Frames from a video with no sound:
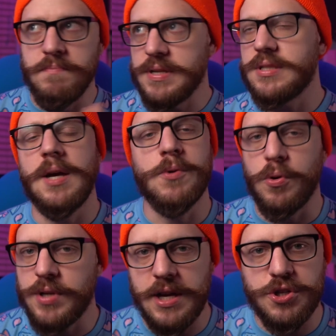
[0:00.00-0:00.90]
mistyped
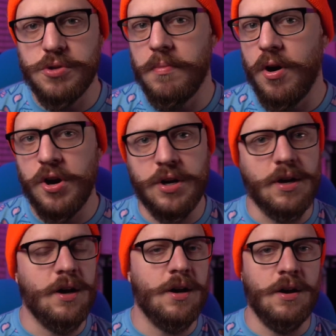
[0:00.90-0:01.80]
quotation mark,
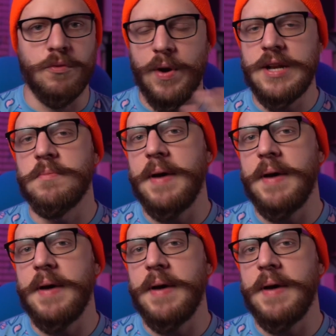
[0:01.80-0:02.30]
uh, a random